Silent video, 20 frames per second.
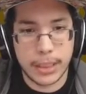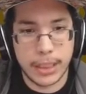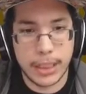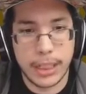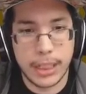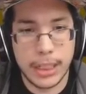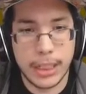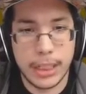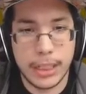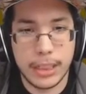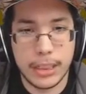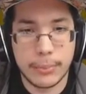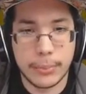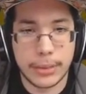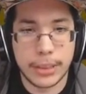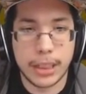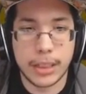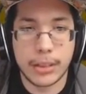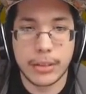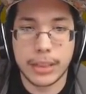And
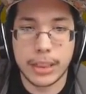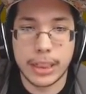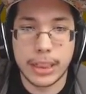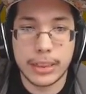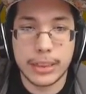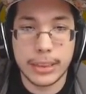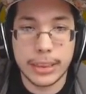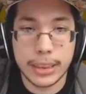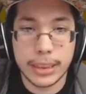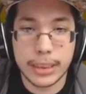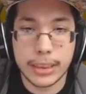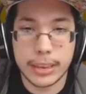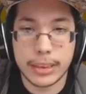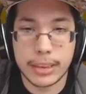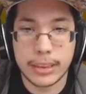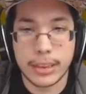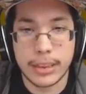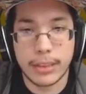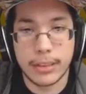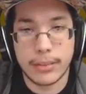Madonna only got 6,
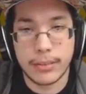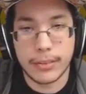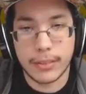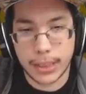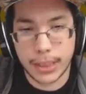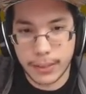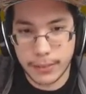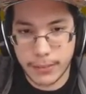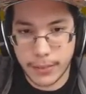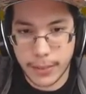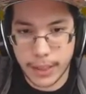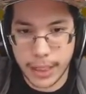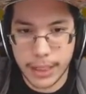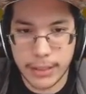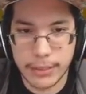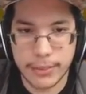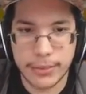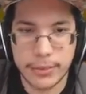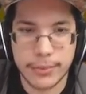and again 5.